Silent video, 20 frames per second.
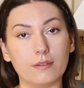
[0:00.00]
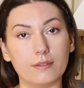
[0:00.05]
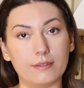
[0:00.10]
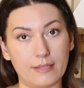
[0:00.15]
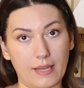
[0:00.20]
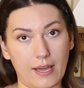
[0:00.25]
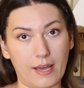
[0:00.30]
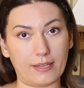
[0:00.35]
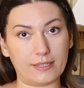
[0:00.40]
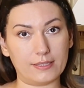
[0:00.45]

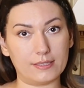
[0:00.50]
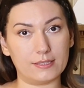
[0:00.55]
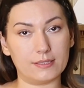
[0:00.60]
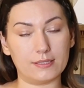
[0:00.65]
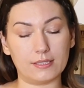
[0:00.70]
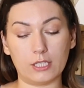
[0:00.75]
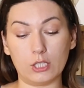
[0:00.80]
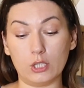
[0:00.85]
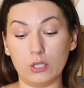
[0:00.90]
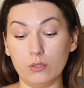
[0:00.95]
nice,
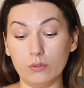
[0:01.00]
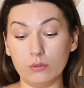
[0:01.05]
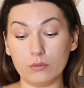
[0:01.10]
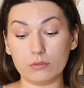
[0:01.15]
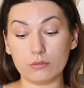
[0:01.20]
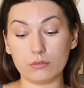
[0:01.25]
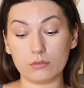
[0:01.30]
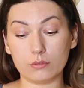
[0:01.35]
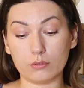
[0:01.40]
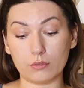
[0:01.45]
it
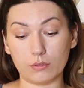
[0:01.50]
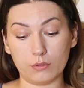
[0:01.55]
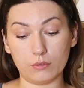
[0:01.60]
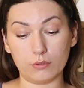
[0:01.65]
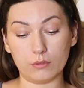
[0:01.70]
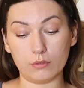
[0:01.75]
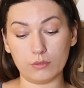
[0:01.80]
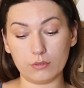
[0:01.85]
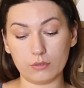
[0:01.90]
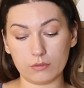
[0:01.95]
looks
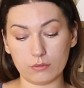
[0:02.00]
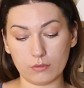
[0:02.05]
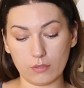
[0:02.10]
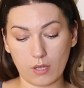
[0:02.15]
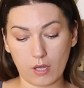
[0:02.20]
good.